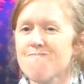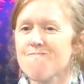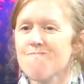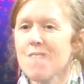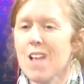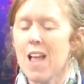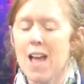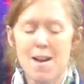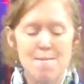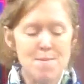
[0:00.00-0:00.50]

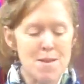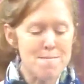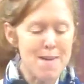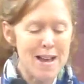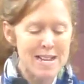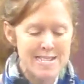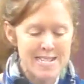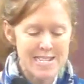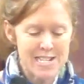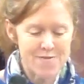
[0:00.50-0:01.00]
And the
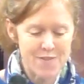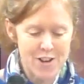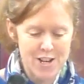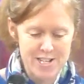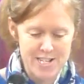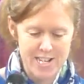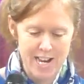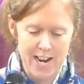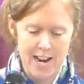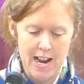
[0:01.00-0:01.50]
Message
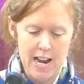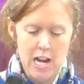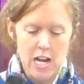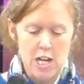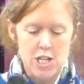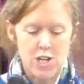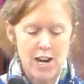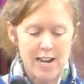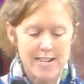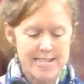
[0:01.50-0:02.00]
version
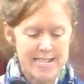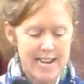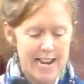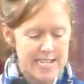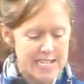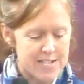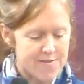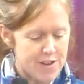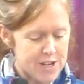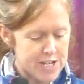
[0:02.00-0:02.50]

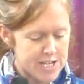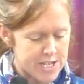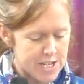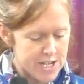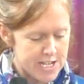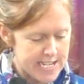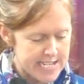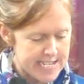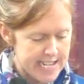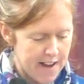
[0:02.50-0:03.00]
translates verse
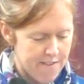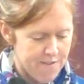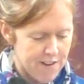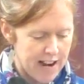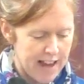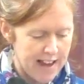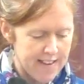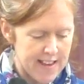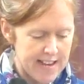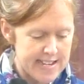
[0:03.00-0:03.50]
37
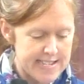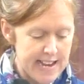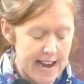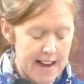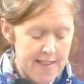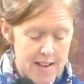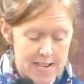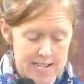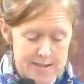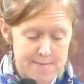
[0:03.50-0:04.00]
like this.
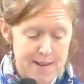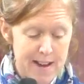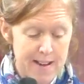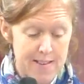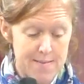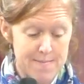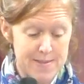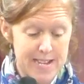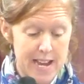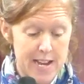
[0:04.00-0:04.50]
Others among them
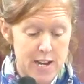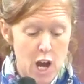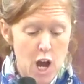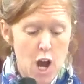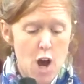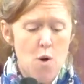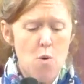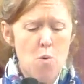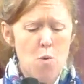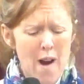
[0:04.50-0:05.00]
said,
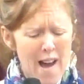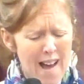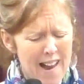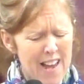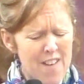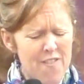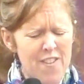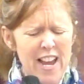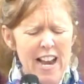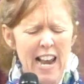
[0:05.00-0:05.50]
"Well, if
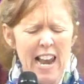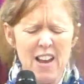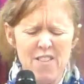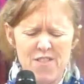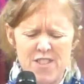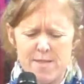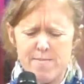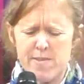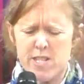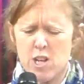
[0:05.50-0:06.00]
he loved
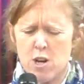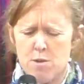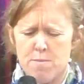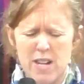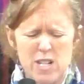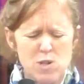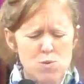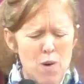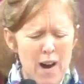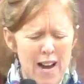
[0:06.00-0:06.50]
him so
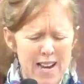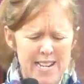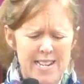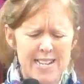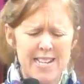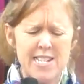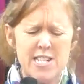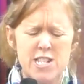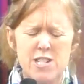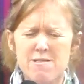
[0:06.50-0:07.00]
much, why didn't he
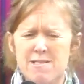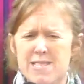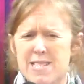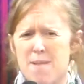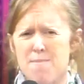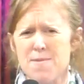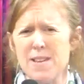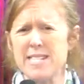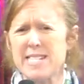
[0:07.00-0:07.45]
do something to